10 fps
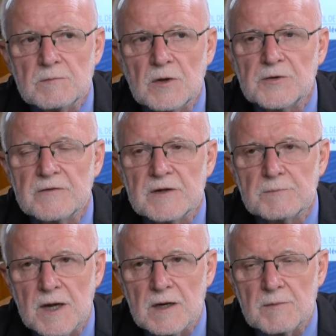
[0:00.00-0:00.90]

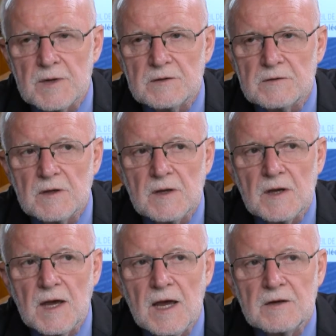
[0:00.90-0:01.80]
Moldovan parliament.
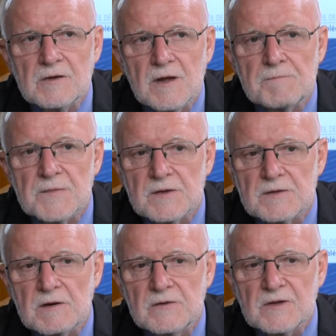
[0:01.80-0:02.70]
And
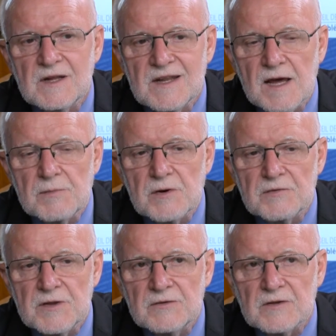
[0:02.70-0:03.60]
there is a number
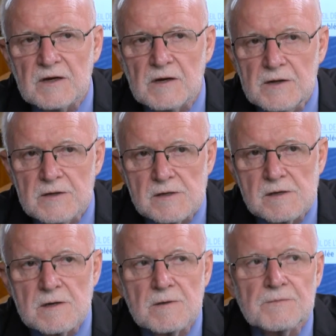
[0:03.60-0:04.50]
of things unclear.